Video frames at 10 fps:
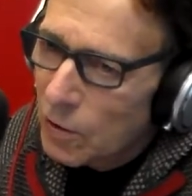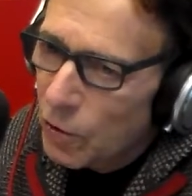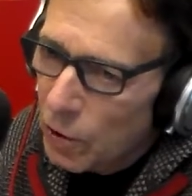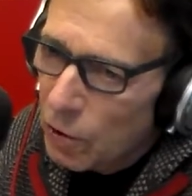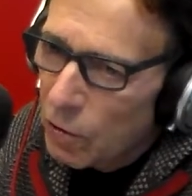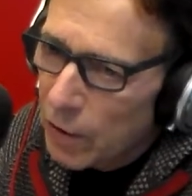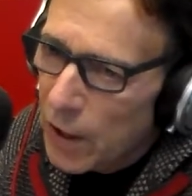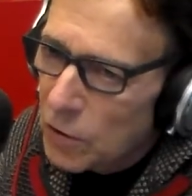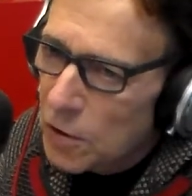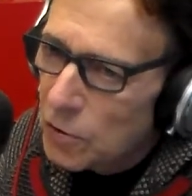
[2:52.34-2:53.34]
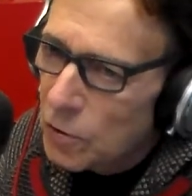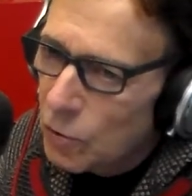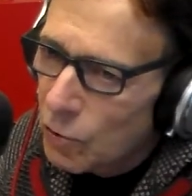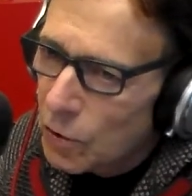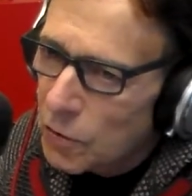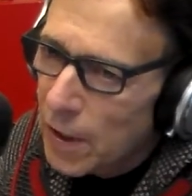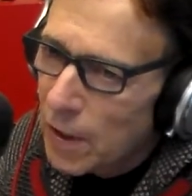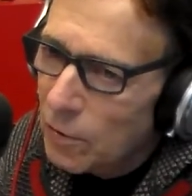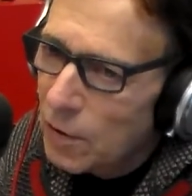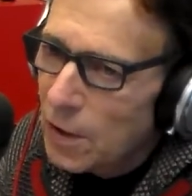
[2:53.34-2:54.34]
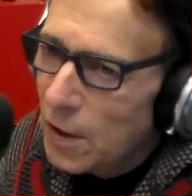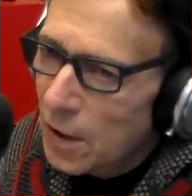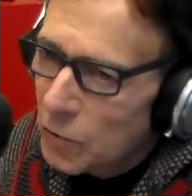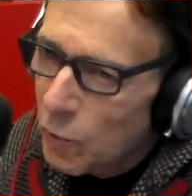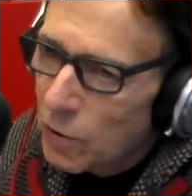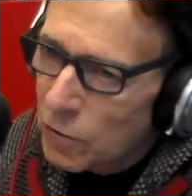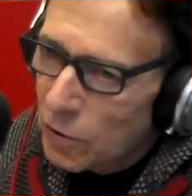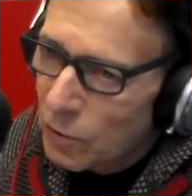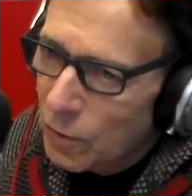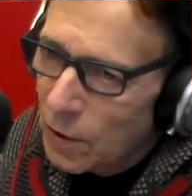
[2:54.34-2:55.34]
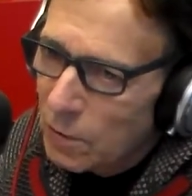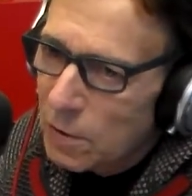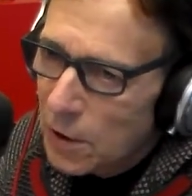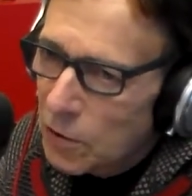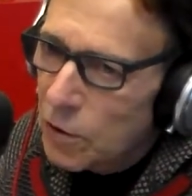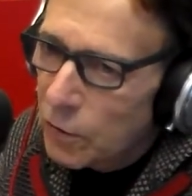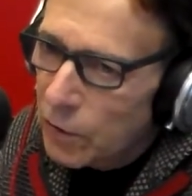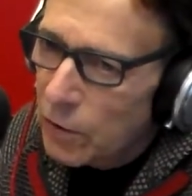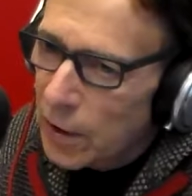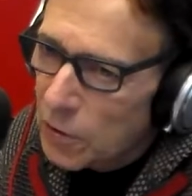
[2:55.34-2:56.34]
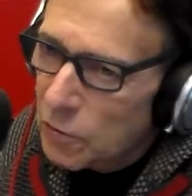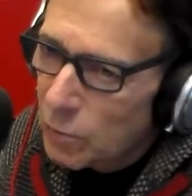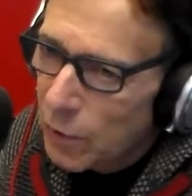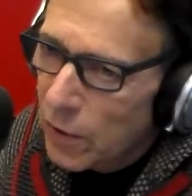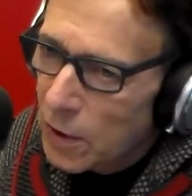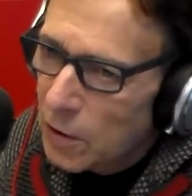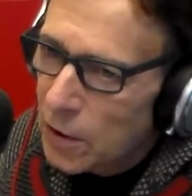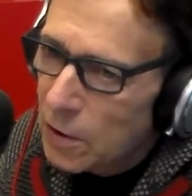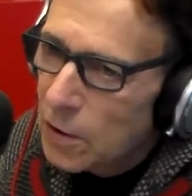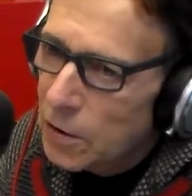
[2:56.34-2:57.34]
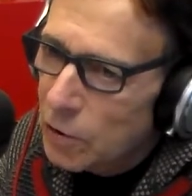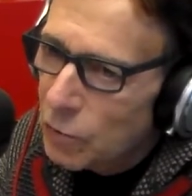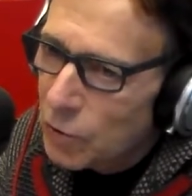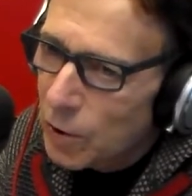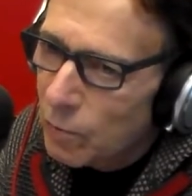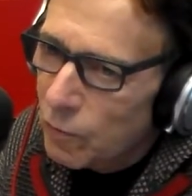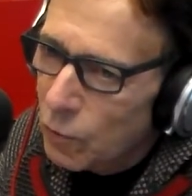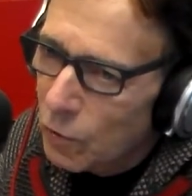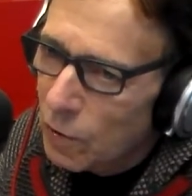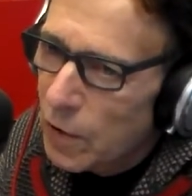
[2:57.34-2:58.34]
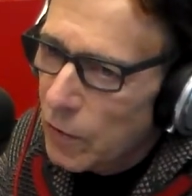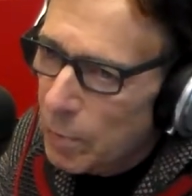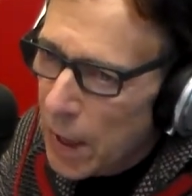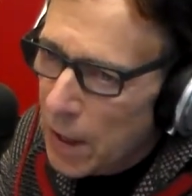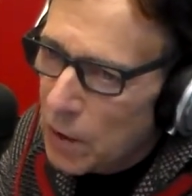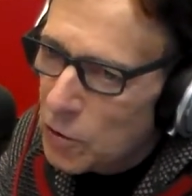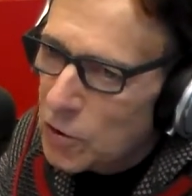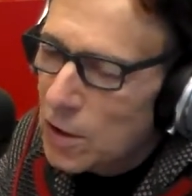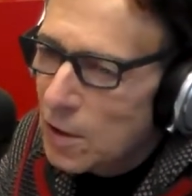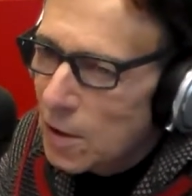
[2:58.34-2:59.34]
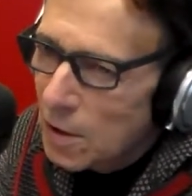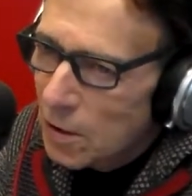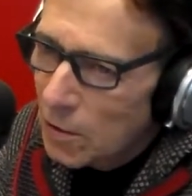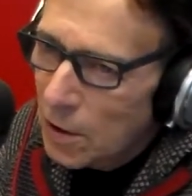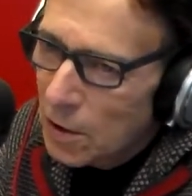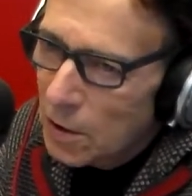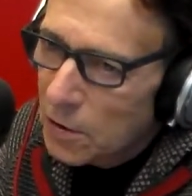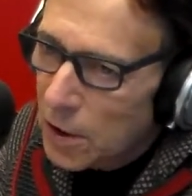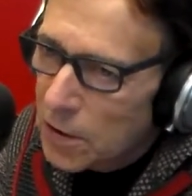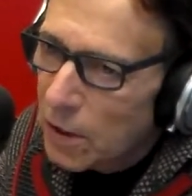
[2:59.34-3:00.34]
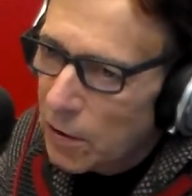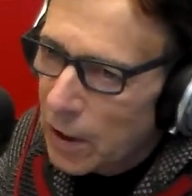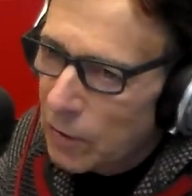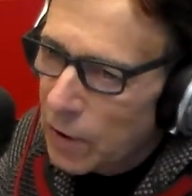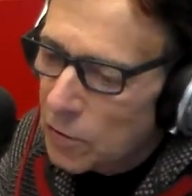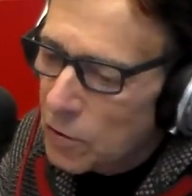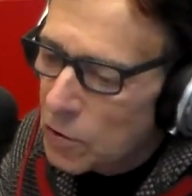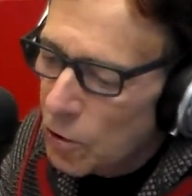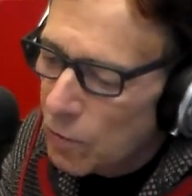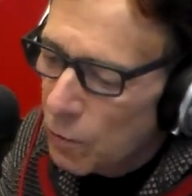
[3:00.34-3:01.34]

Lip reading: Toyota locations in Doylestown, as well as their interior lights within the dealership for the bays, the detailing areas, and so